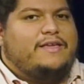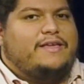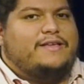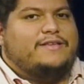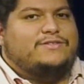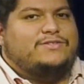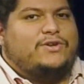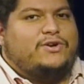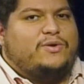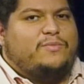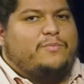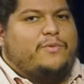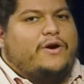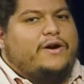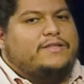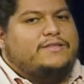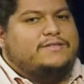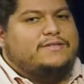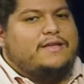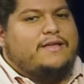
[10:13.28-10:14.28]
in certain
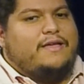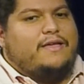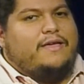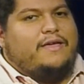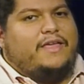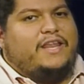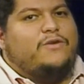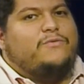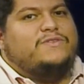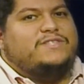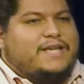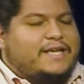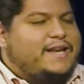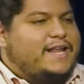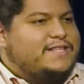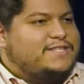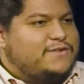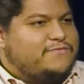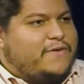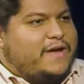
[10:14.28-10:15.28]
parts. And he was
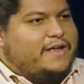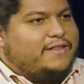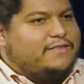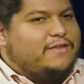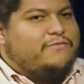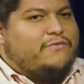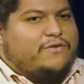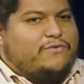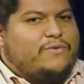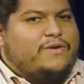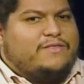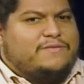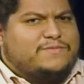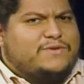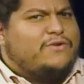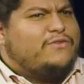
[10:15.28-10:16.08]
identifying different rhythms.